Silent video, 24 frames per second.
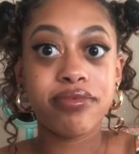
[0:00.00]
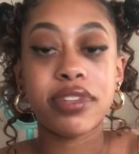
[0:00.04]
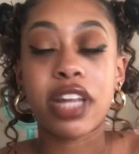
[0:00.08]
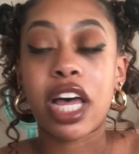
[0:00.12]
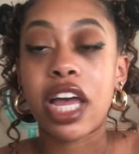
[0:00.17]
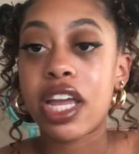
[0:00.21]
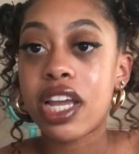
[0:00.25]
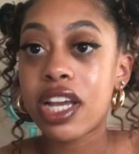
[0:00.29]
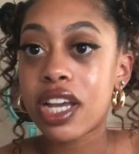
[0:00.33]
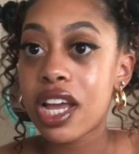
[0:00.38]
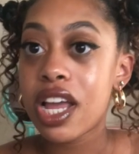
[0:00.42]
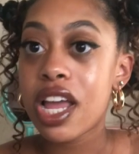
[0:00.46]

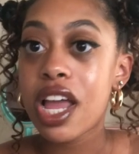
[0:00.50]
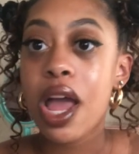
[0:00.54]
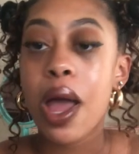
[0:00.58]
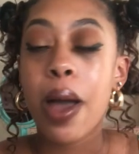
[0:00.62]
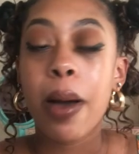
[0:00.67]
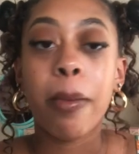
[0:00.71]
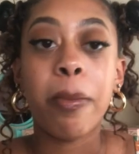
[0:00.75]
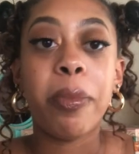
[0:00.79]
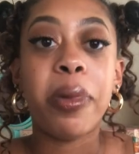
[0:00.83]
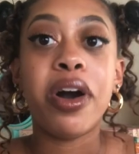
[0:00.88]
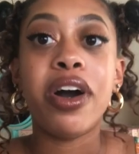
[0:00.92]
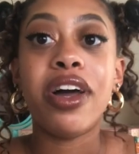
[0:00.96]
Like
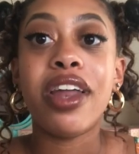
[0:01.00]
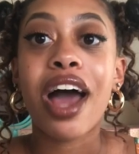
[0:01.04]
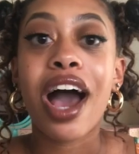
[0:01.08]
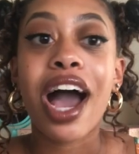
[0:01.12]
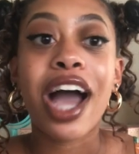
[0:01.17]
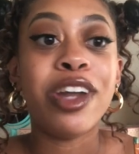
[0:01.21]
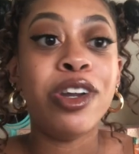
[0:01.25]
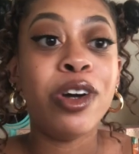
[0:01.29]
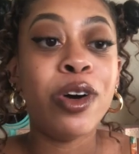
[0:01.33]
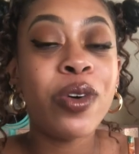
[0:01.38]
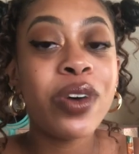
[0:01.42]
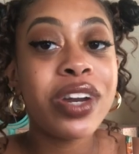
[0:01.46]
but I
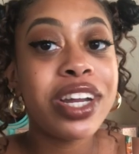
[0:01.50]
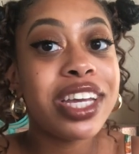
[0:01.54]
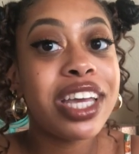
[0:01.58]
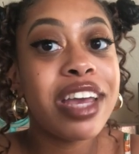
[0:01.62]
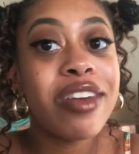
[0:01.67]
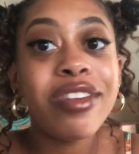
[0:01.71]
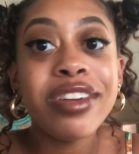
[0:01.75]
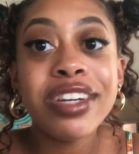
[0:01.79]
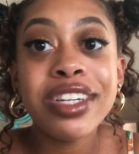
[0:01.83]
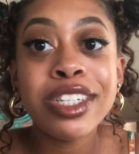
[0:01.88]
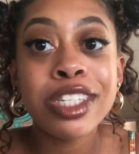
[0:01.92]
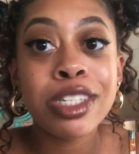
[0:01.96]
don't want to give
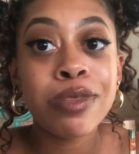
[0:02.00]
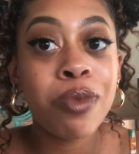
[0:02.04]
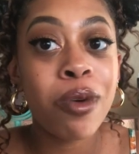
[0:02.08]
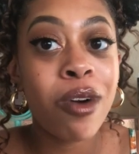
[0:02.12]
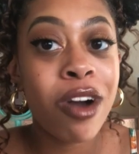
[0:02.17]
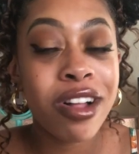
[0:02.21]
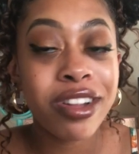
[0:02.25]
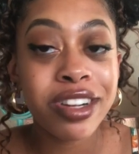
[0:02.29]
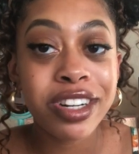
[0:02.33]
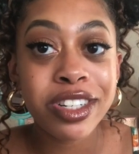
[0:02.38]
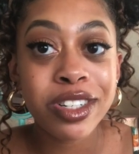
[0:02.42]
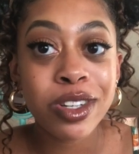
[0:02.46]
any
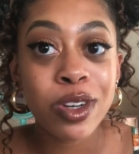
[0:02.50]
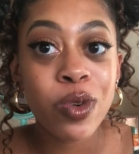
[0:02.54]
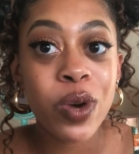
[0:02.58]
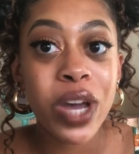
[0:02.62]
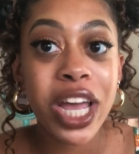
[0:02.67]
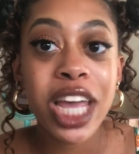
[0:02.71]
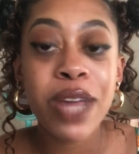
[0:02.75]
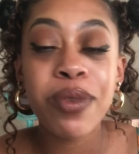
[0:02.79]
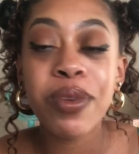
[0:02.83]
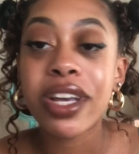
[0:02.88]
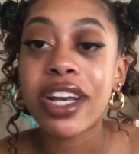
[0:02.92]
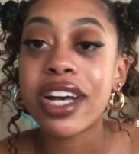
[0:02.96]
spoilers
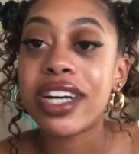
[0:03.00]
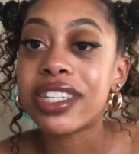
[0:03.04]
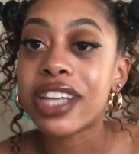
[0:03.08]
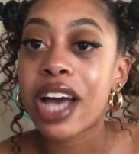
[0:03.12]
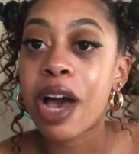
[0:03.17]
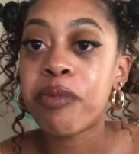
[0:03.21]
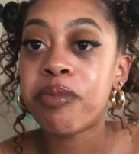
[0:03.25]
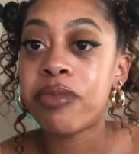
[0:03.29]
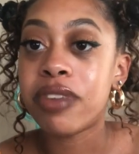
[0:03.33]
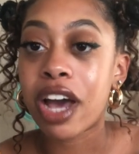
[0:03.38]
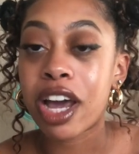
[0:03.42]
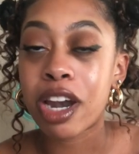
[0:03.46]
away because
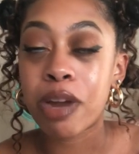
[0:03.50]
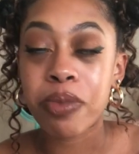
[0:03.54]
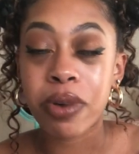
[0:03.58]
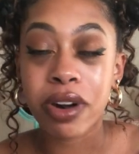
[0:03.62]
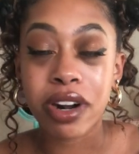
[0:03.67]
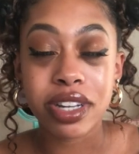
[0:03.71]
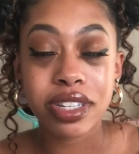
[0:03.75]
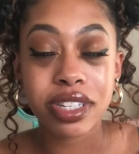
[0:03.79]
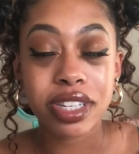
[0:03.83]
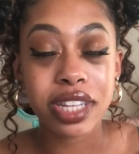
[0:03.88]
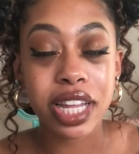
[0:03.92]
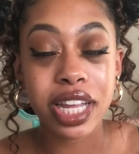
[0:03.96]
I'm not a
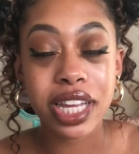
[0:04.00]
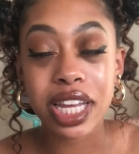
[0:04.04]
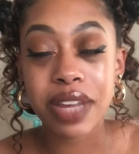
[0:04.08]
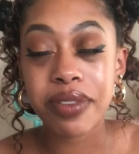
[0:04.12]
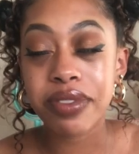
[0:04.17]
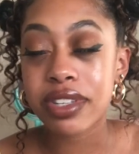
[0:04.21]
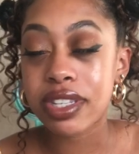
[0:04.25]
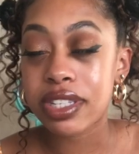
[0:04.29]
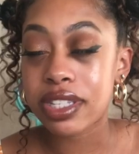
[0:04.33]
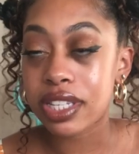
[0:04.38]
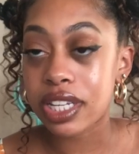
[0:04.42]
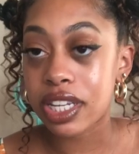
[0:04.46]
person that gives
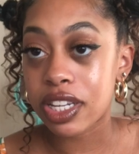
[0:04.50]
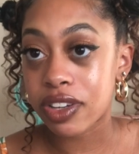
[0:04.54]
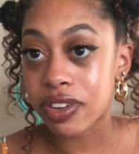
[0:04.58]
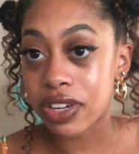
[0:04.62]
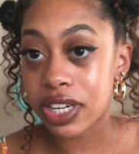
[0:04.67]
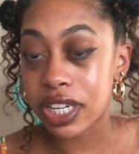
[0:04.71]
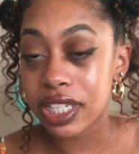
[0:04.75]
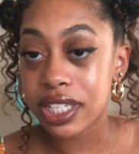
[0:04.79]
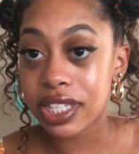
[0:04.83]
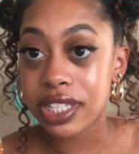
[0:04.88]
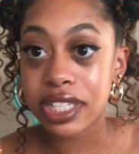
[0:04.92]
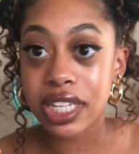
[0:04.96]

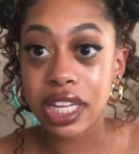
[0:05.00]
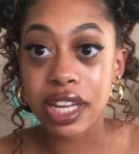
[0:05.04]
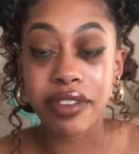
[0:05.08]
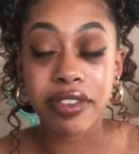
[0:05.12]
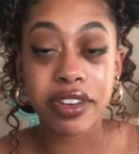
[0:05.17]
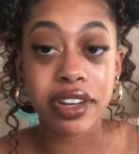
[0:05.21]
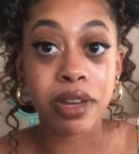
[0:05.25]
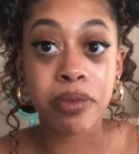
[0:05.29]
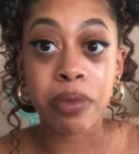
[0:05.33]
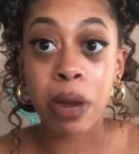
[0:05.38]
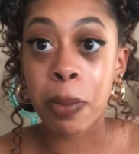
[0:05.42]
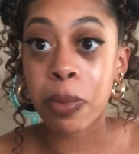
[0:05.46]
secrets. Even
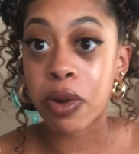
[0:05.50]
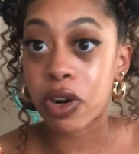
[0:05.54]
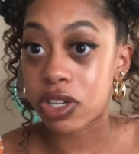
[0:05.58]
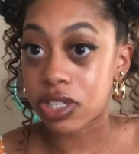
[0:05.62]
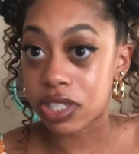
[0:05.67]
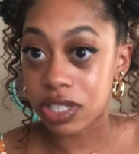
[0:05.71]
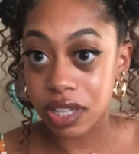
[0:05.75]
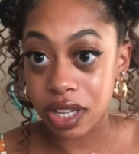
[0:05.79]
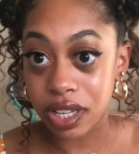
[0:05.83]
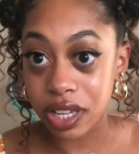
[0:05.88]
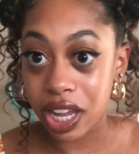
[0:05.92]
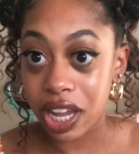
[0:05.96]
in my
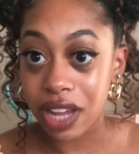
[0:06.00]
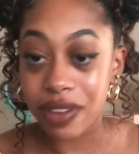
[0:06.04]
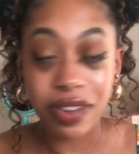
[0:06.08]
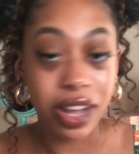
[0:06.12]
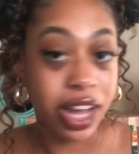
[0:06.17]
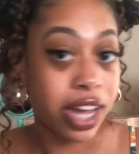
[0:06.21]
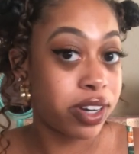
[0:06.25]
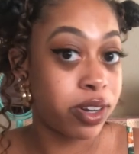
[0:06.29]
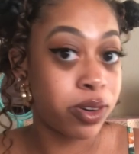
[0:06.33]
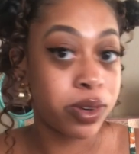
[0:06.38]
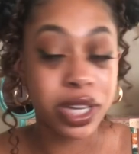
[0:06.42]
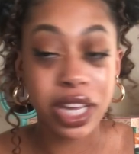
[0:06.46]
personal life,
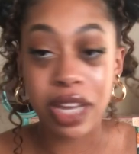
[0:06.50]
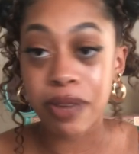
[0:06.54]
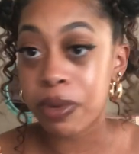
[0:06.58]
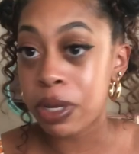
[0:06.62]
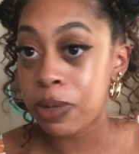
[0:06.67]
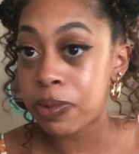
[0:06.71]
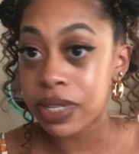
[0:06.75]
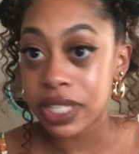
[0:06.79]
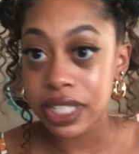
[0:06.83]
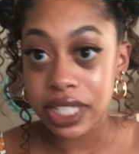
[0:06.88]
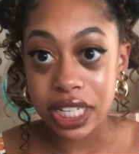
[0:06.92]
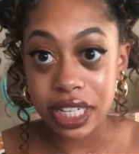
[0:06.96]
I don't give
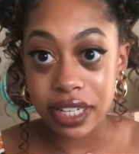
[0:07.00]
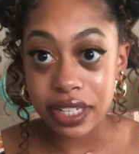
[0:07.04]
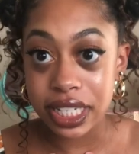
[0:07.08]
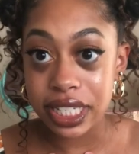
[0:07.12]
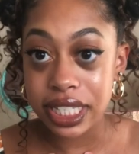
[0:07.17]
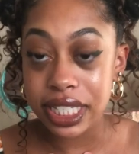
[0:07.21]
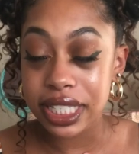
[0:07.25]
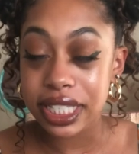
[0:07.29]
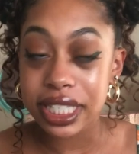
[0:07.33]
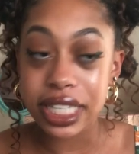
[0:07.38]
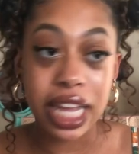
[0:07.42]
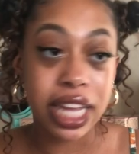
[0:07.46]
people
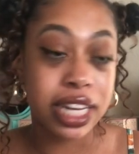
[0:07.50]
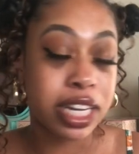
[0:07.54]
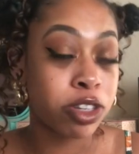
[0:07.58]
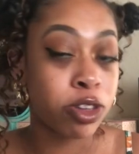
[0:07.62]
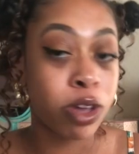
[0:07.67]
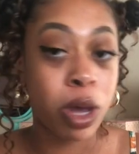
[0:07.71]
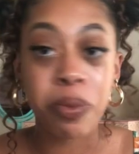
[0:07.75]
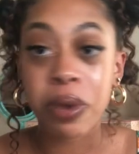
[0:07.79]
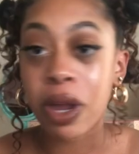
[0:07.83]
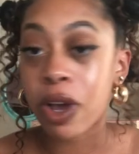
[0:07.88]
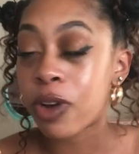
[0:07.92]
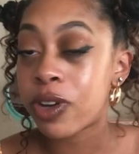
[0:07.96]
secrets, and that's why
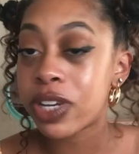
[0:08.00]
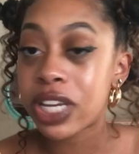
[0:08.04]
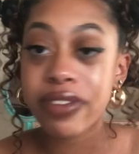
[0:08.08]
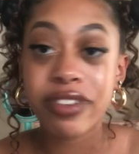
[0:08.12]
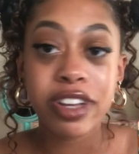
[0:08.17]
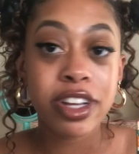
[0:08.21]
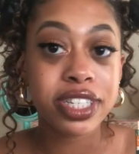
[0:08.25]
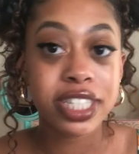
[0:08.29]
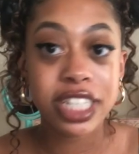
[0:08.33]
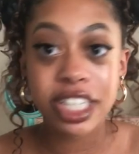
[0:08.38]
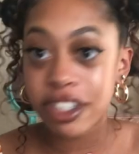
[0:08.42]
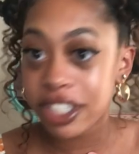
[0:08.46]
I'm not gonna give
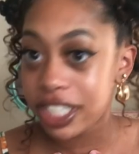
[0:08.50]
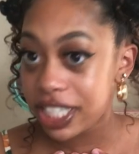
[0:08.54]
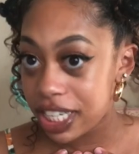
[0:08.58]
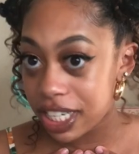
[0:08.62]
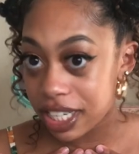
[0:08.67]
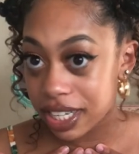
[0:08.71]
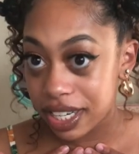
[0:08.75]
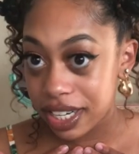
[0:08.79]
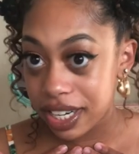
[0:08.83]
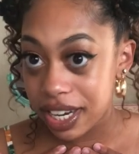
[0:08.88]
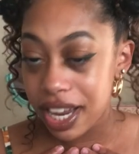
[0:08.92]
y'all secrets either.